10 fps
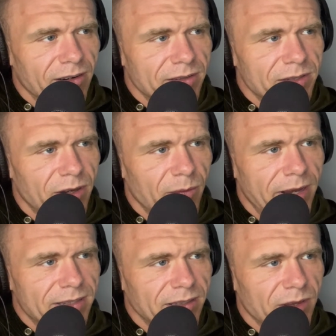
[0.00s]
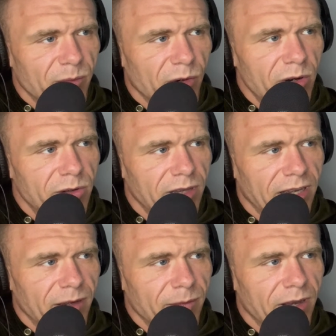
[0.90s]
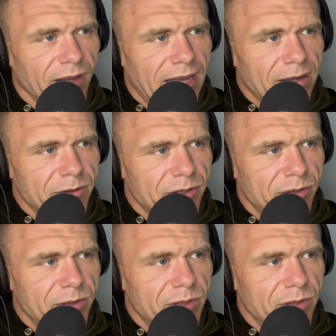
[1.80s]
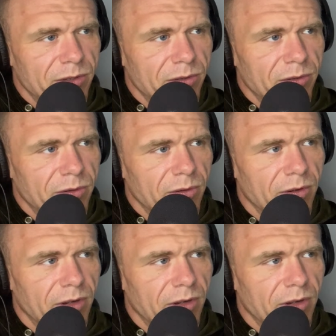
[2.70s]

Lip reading: And so basically the Proclaim allows you to